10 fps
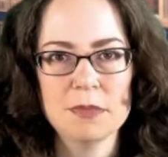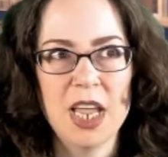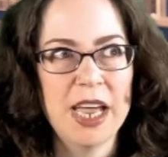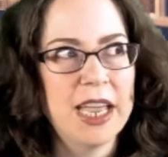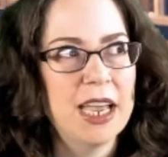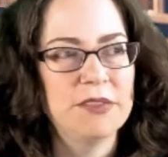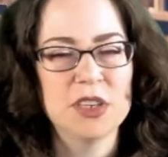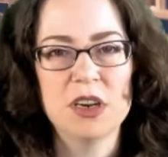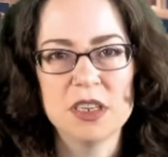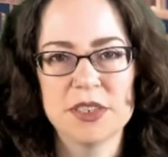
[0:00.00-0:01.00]
I have
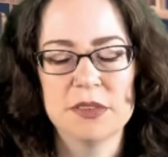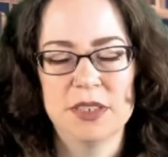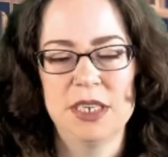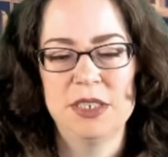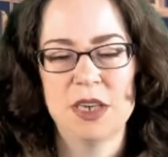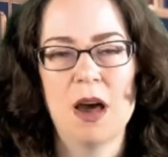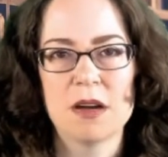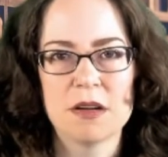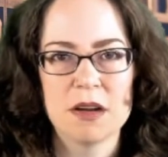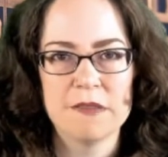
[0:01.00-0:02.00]
to also say
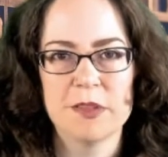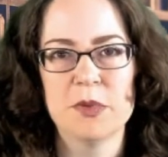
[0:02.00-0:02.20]
Daughter of